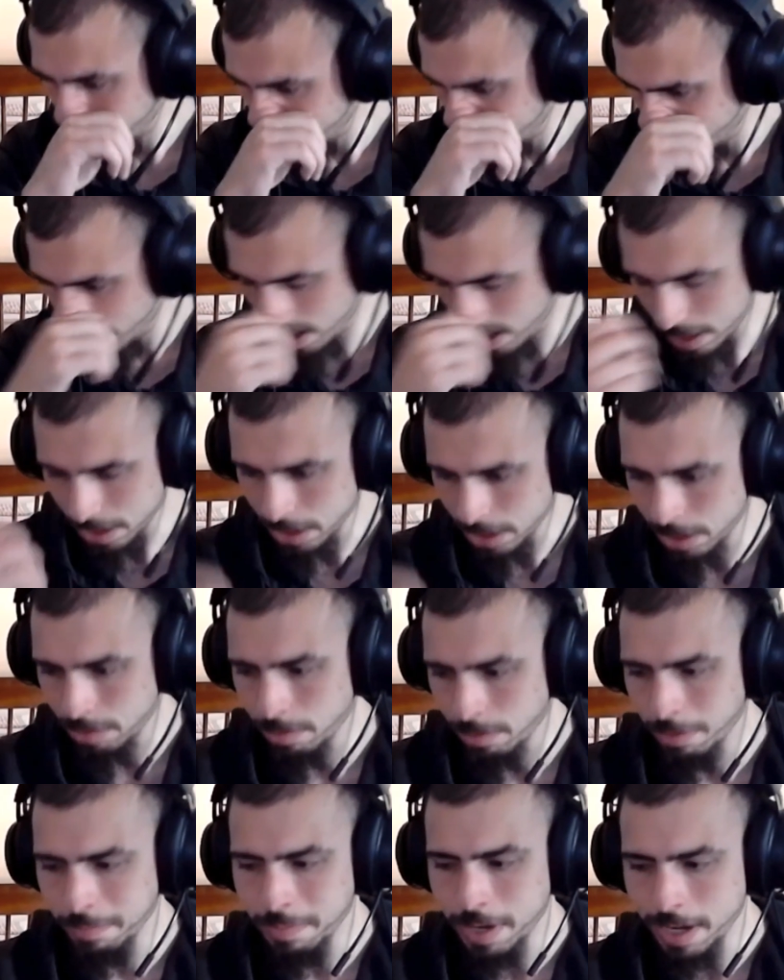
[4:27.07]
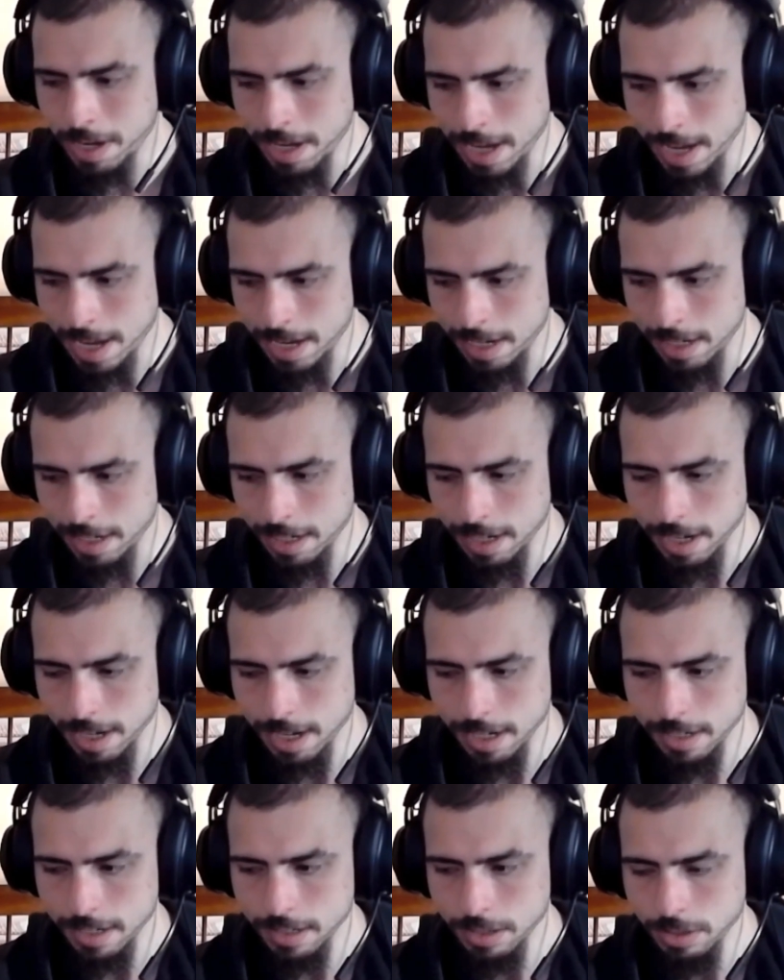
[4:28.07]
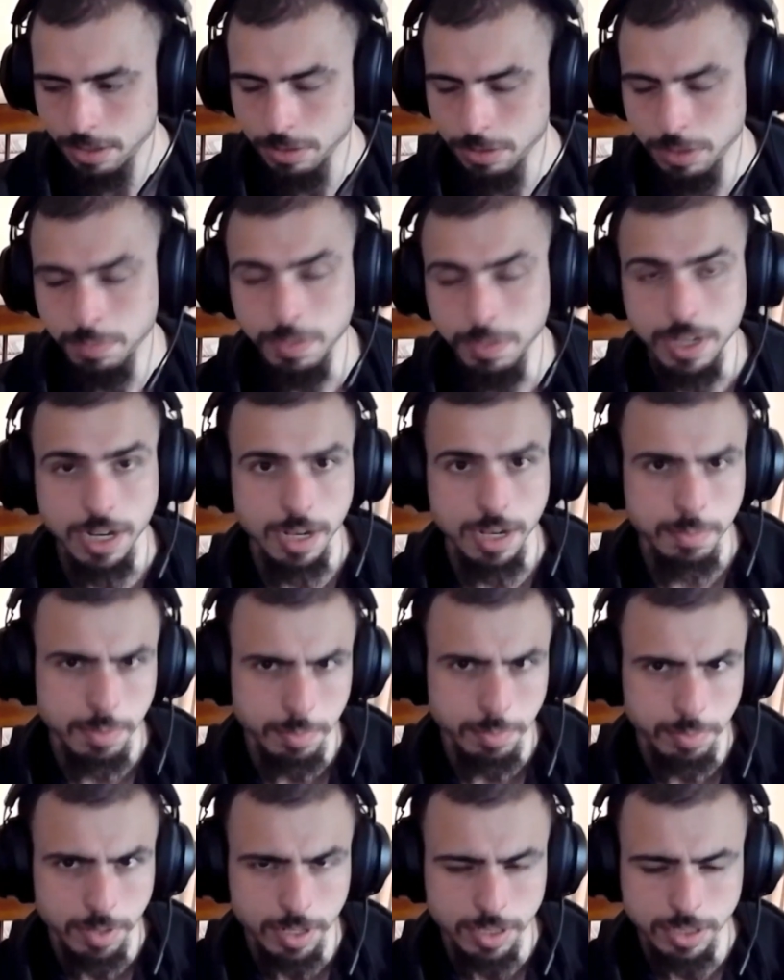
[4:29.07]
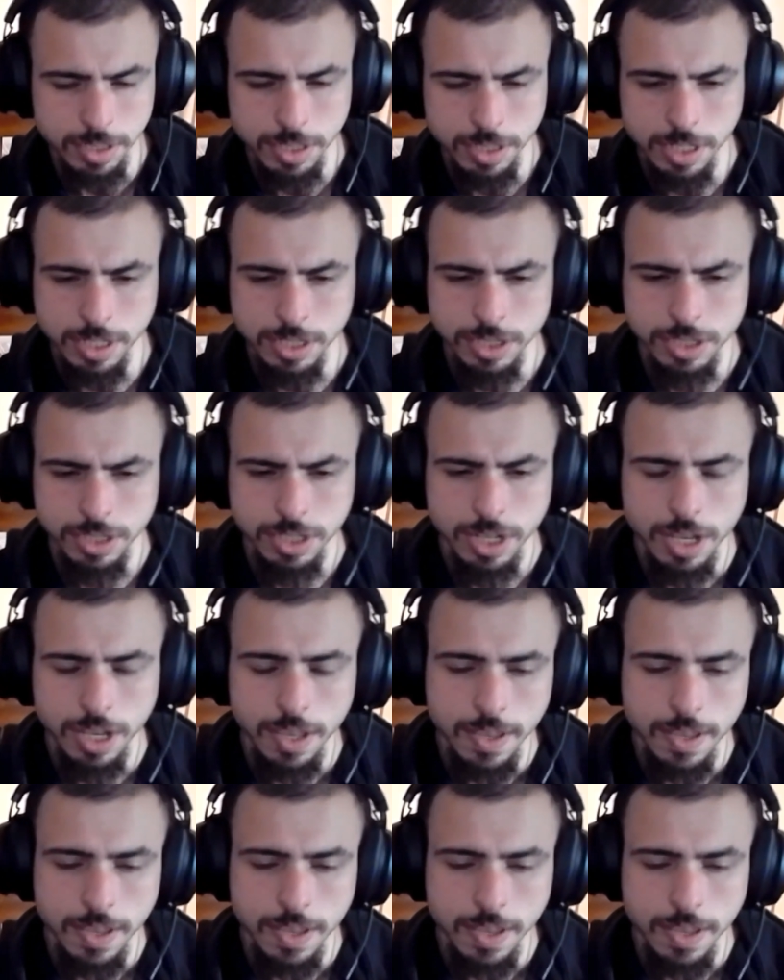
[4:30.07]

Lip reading: you can just throw money at it to speed up a process